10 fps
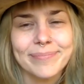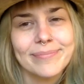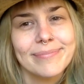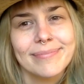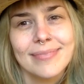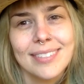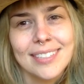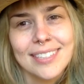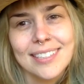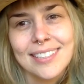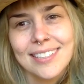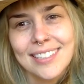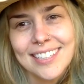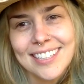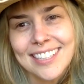
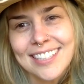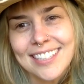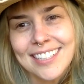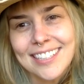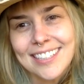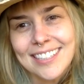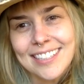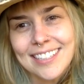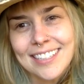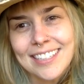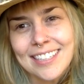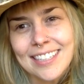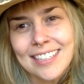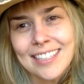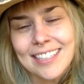
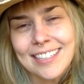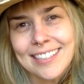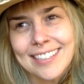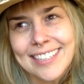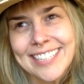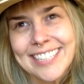No one is speaking in this clip.